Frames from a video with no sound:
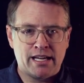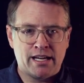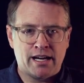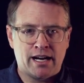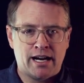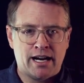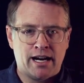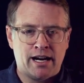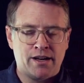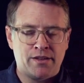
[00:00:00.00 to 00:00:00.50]

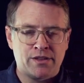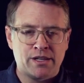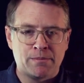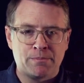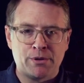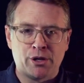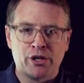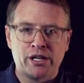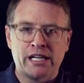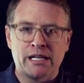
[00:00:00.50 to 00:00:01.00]

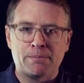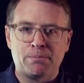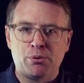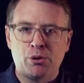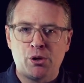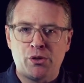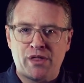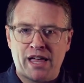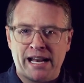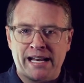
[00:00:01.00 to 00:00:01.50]
ability to
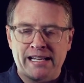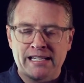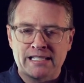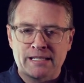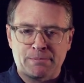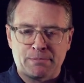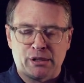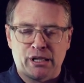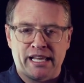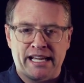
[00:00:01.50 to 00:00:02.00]
put that
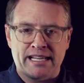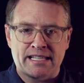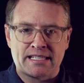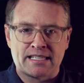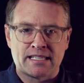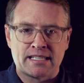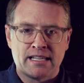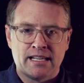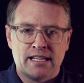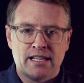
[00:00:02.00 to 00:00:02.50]
into
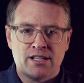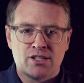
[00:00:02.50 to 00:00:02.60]
place?